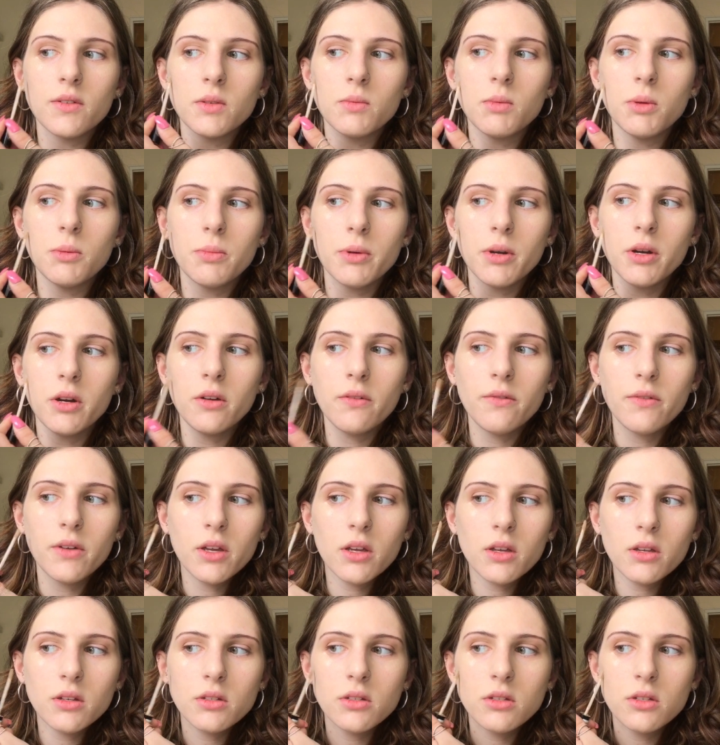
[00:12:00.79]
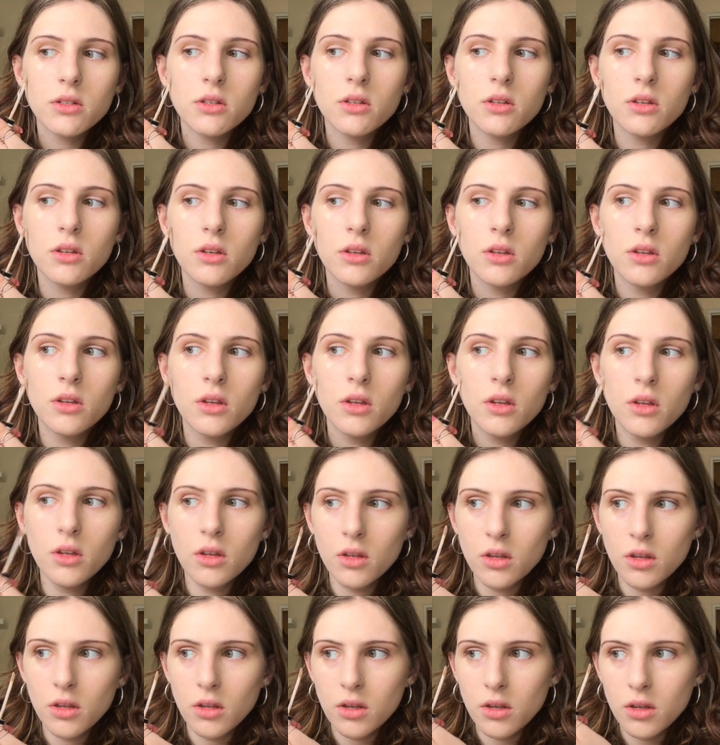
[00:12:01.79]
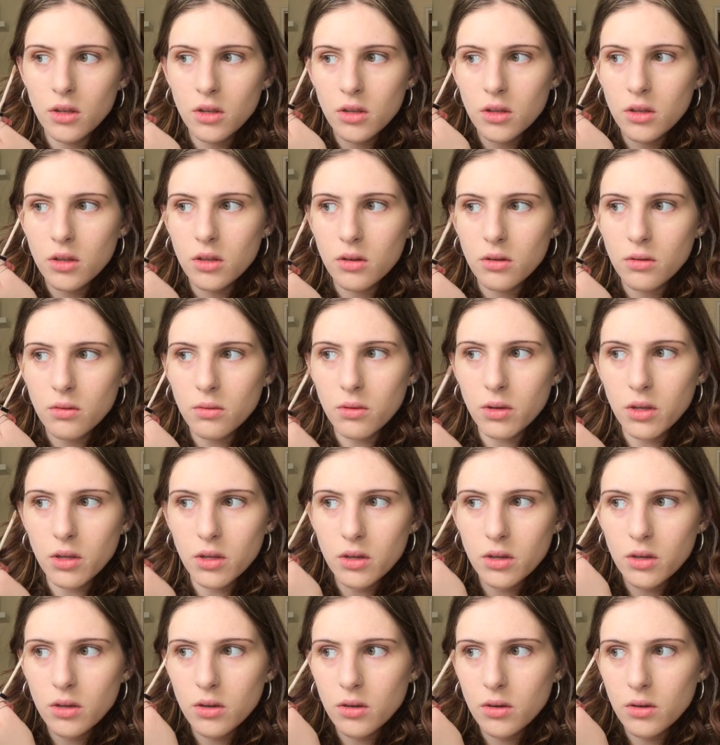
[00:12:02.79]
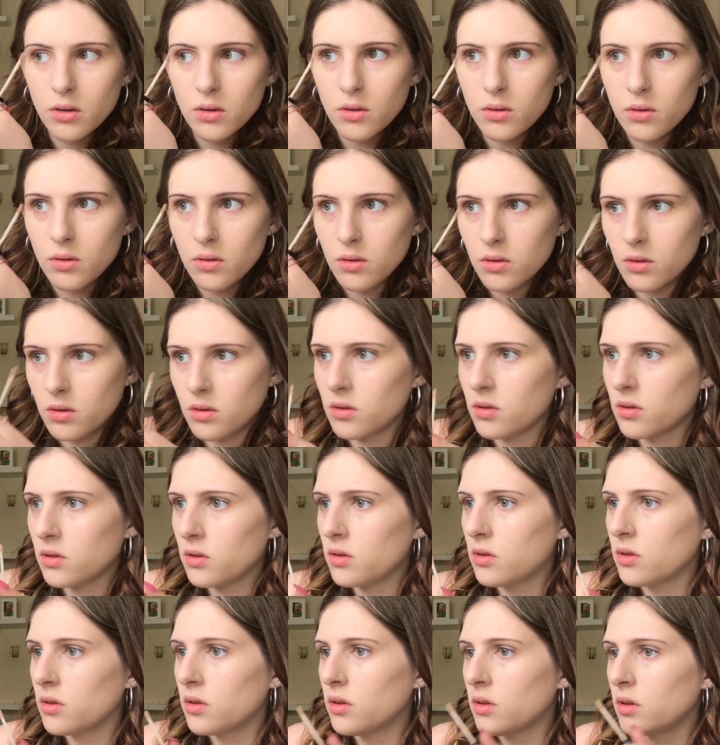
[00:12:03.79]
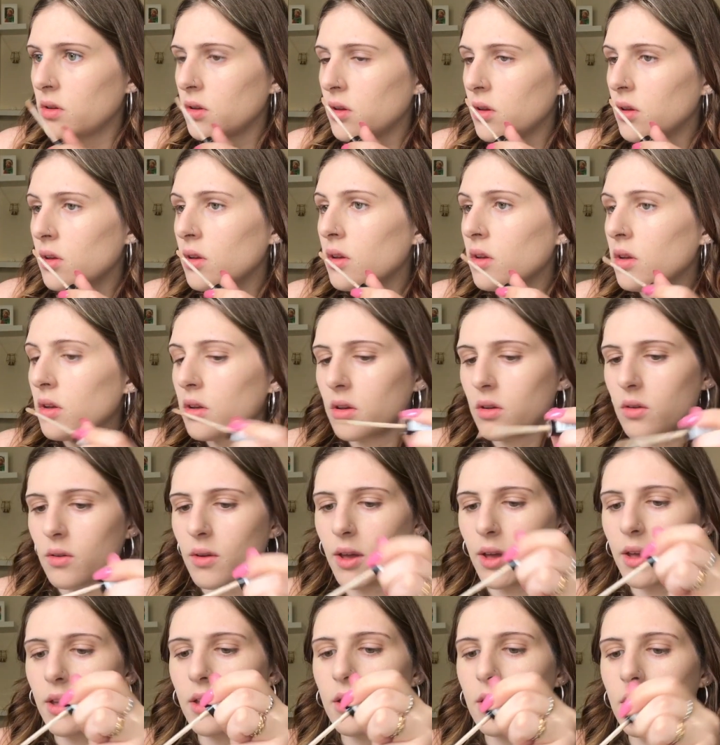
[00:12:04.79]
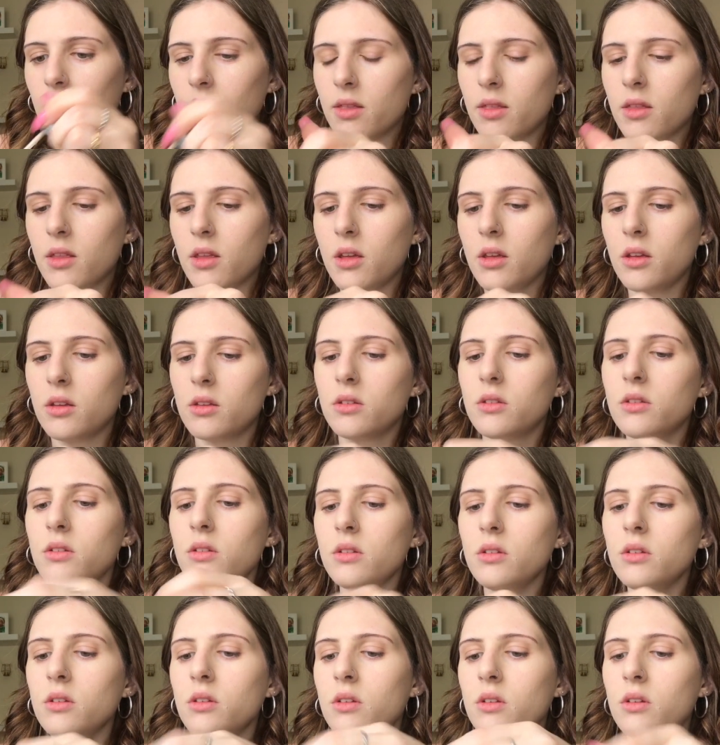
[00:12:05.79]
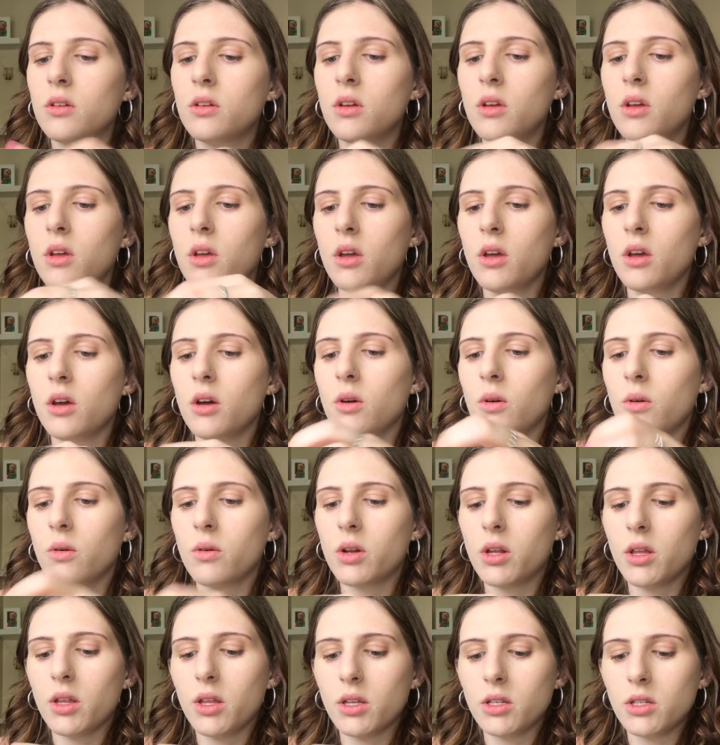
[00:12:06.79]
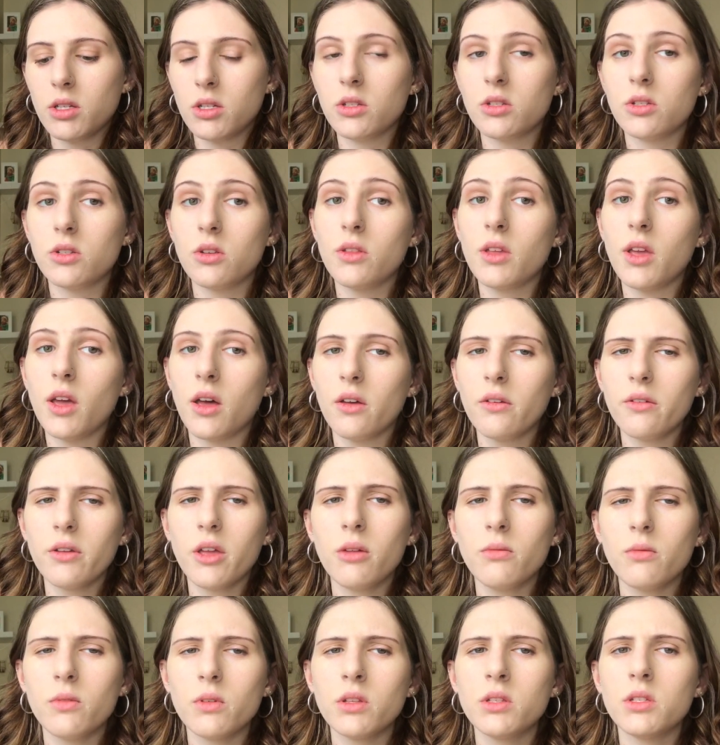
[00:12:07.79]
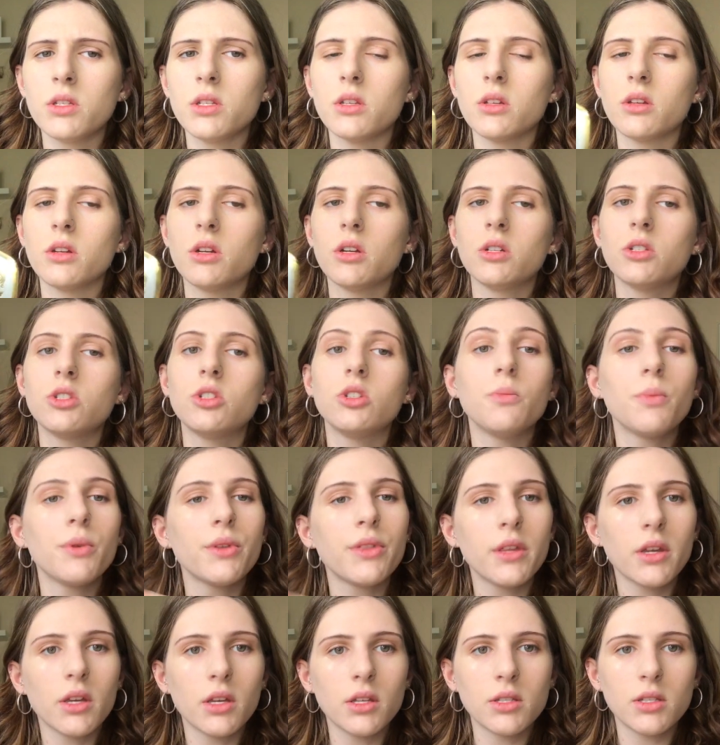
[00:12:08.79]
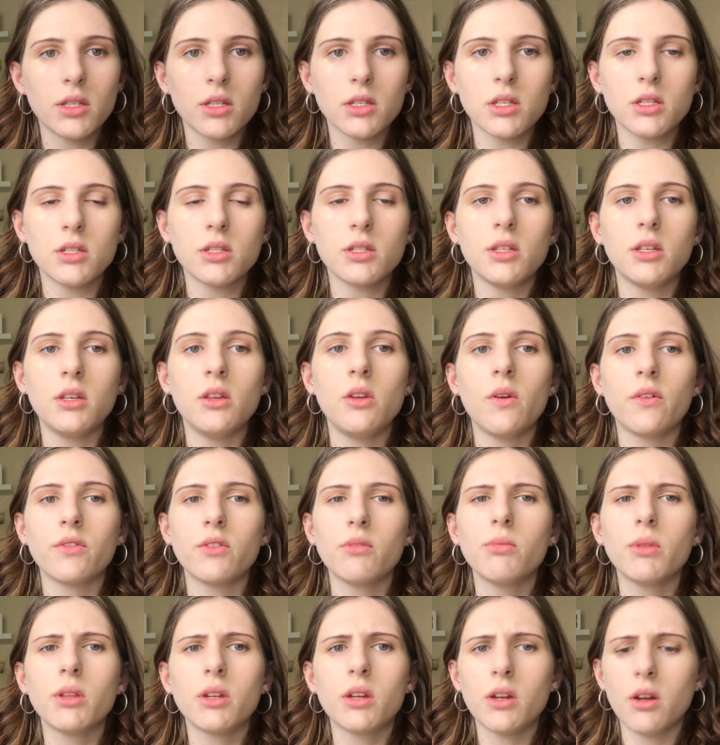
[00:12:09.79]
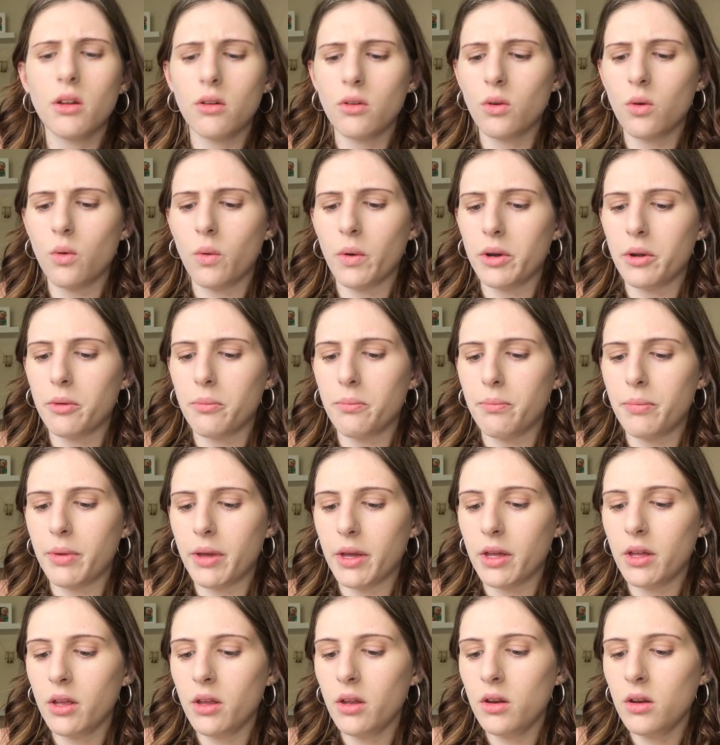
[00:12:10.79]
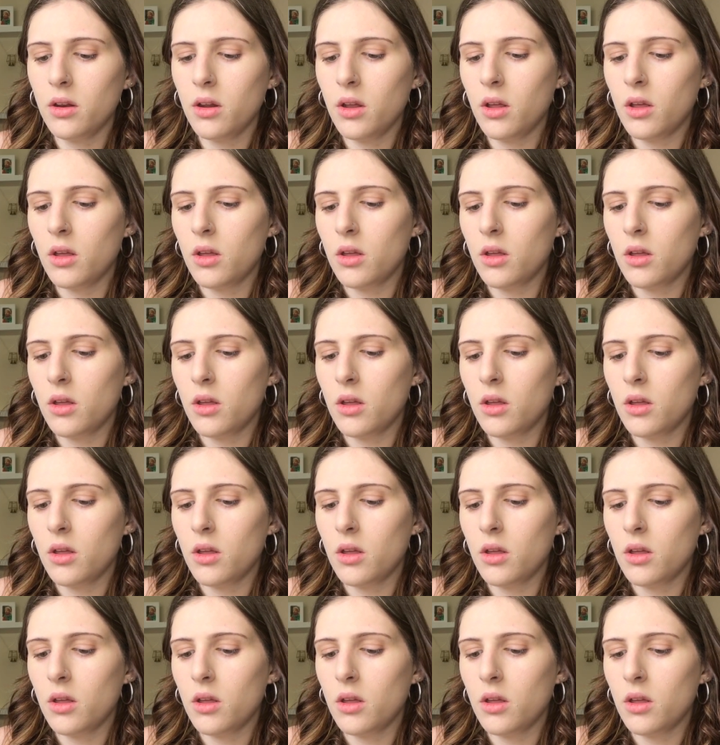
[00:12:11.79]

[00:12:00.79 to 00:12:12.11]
have to be perfect. There we go. Okay, and then what I like to do, so the e.l.f. Camo Concealer, super thick consistency, you have to blend it out quite a bit,